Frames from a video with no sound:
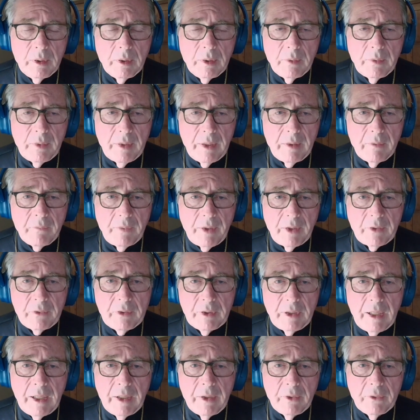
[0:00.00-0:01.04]
that
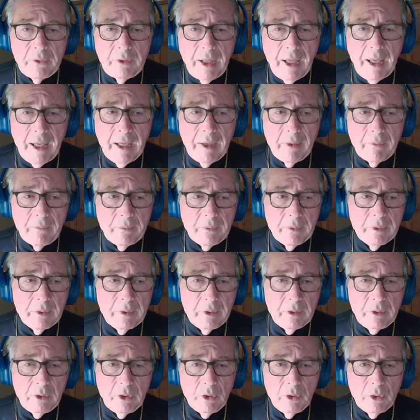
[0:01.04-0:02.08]
investigators have
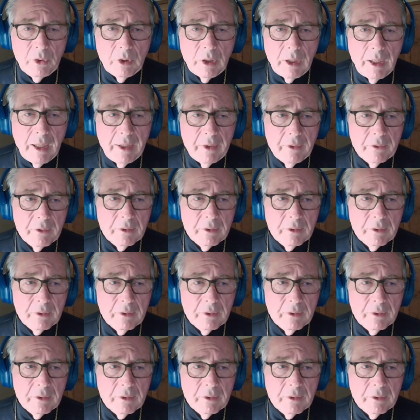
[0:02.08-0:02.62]
to utilize.